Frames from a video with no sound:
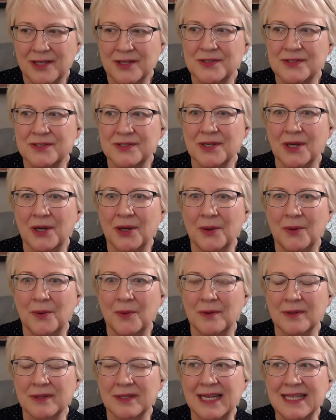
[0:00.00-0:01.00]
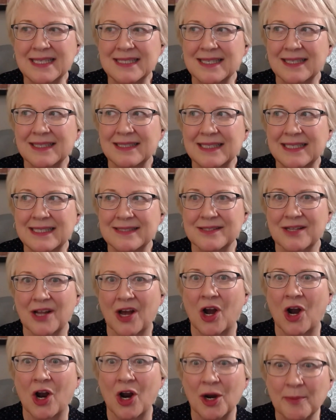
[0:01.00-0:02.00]
So let's at least
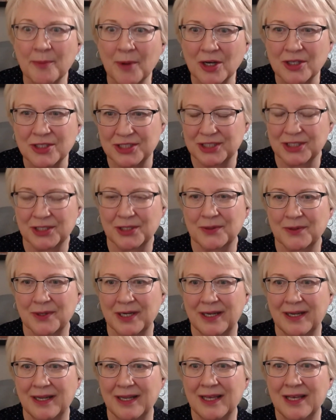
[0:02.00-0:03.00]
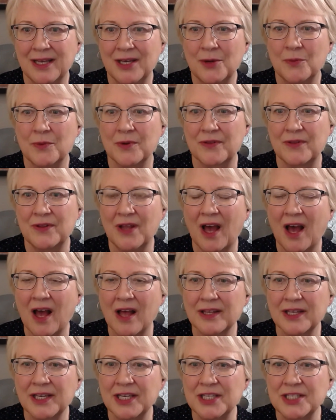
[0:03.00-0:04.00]
arm our children with
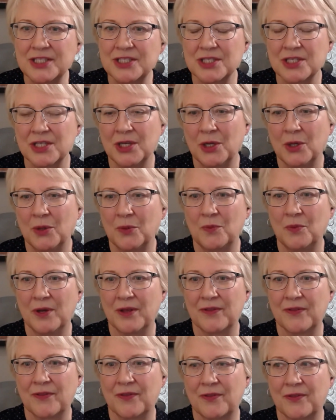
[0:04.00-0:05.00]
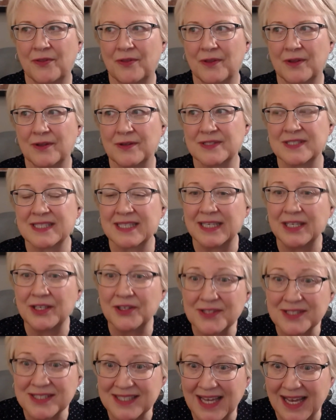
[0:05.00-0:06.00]
knowledge, with
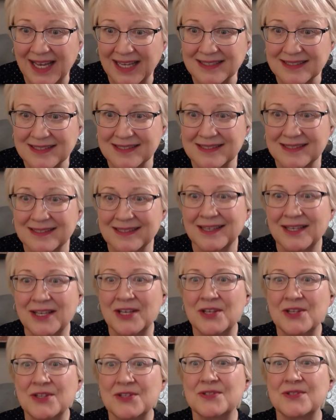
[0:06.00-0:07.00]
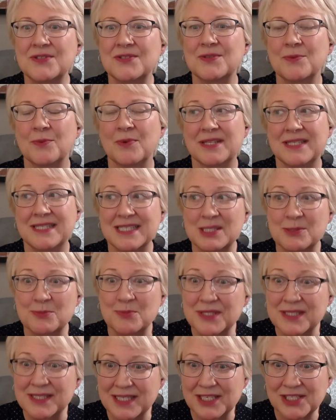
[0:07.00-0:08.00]
skill sets, with
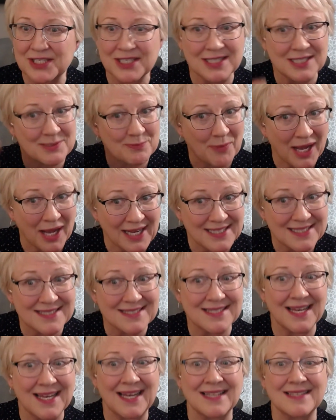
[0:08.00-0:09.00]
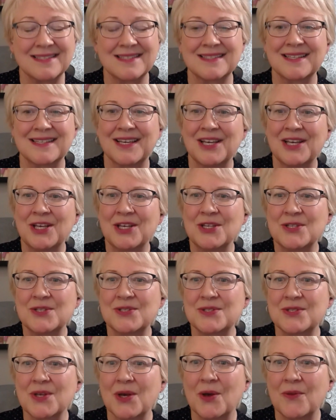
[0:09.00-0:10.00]
dispositions, mindsets,
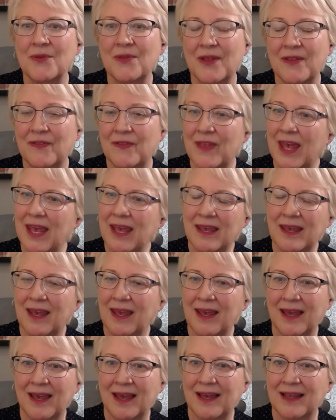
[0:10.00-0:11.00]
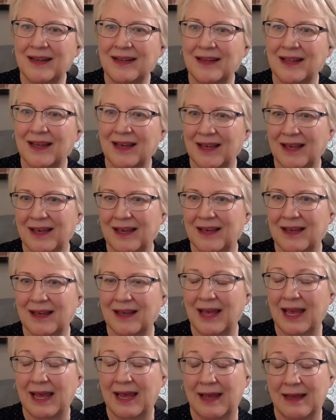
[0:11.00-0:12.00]
so that they can
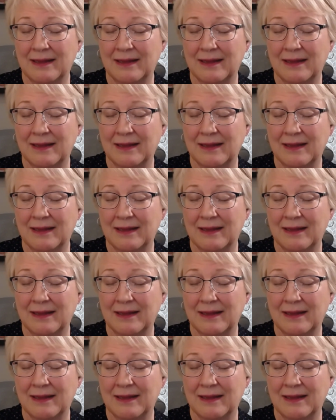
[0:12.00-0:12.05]
uh,